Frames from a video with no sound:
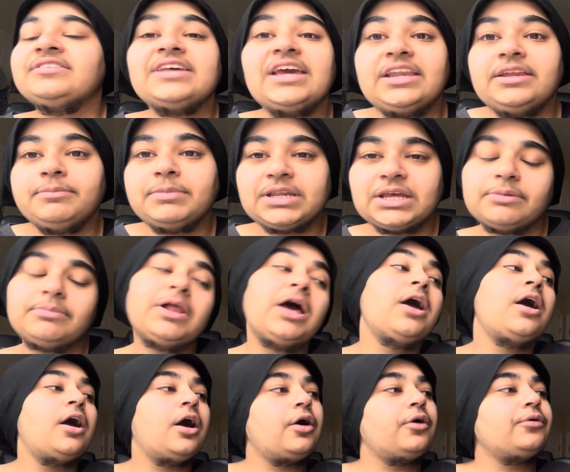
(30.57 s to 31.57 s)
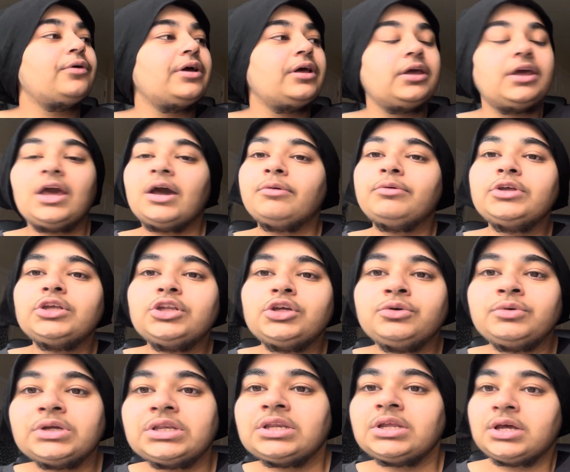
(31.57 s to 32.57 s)
anybody, I'm like, oh, hey, how are you
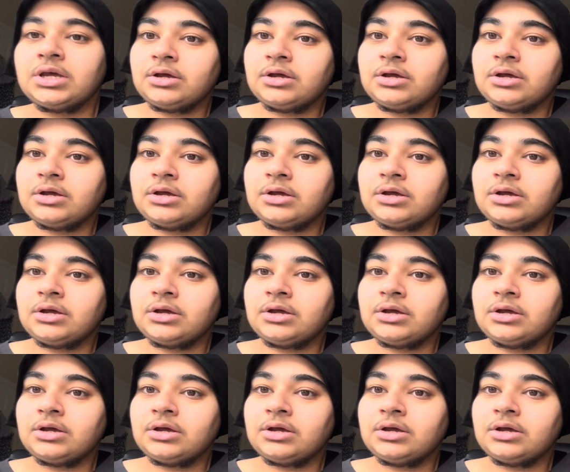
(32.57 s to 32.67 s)
doing?